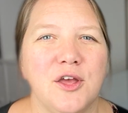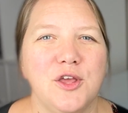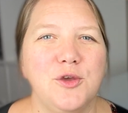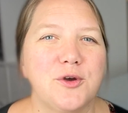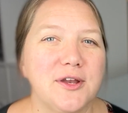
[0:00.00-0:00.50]

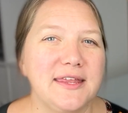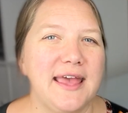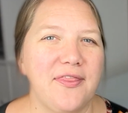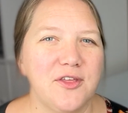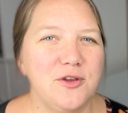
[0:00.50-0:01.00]
You could
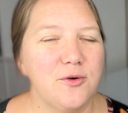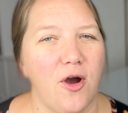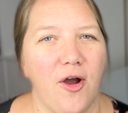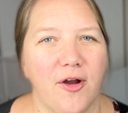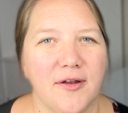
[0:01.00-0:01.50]
get the new
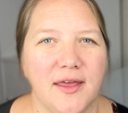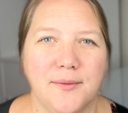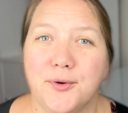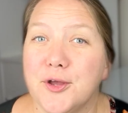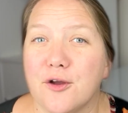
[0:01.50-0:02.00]
card and
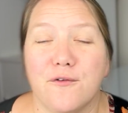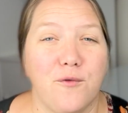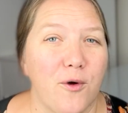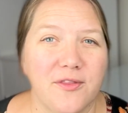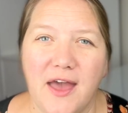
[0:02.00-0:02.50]
put your
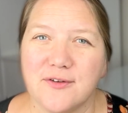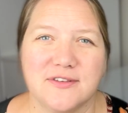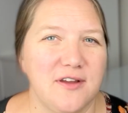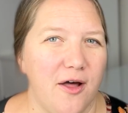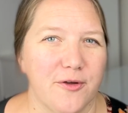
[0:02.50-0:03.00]

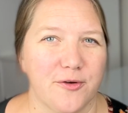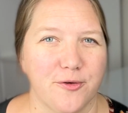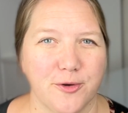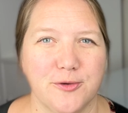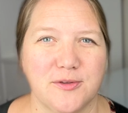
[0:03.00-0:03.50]
$4,000
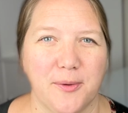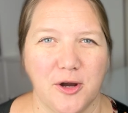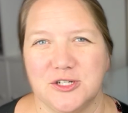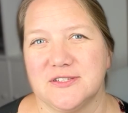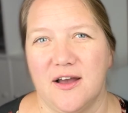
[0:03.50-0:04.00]
cruise
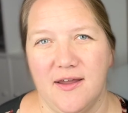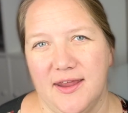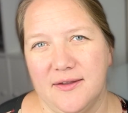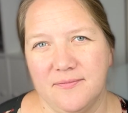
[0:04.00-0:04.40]
purchase on it.